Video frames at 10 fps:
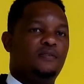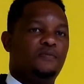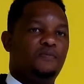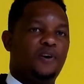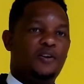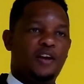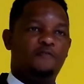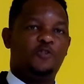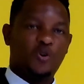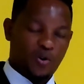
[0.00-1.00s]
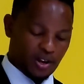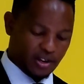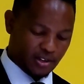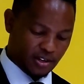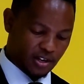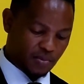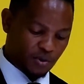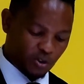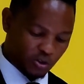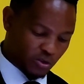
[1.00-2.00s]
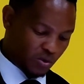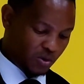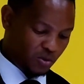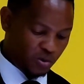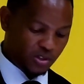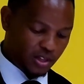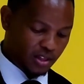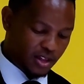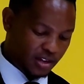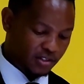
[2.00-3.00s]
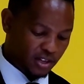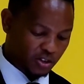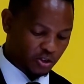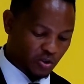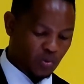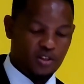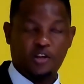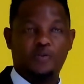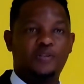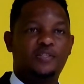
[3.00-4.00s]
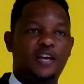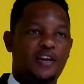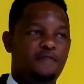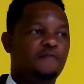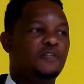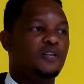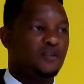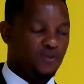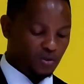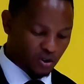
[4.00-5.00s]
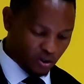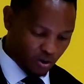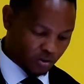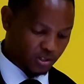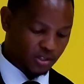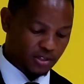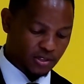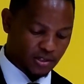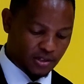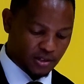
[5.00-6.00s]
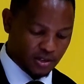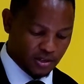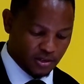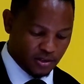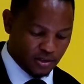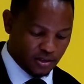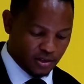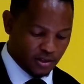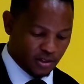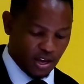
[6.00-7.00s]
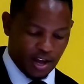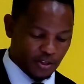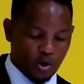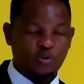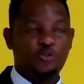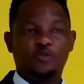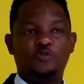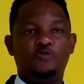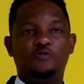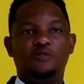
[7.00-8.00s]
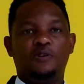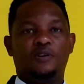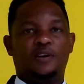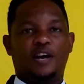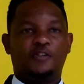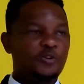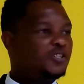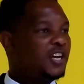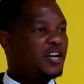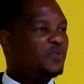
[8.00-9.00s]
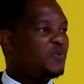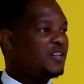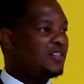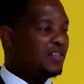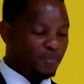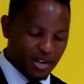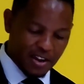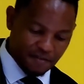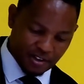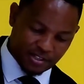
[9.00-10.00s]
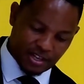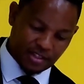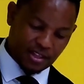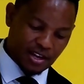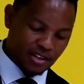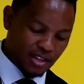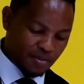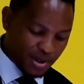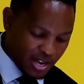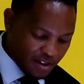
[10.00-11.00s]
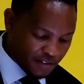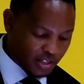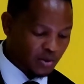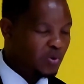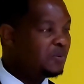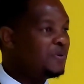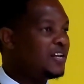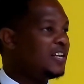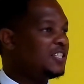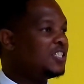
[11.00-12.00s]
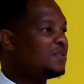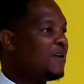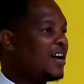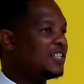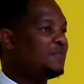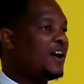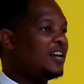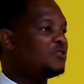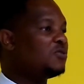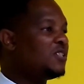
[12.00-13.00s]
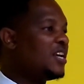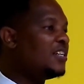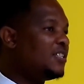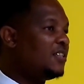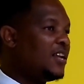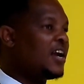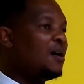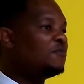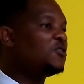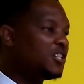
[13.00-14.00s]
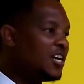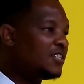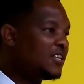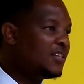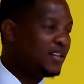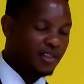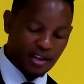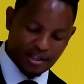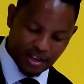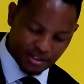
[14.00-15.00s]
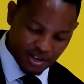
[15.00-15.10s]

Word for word: while you have joy keeping your joy those are the things that show whether you are saved or not there are those who associate with the believers and they, they believe that they will be legitimized by association. They come to church and then think that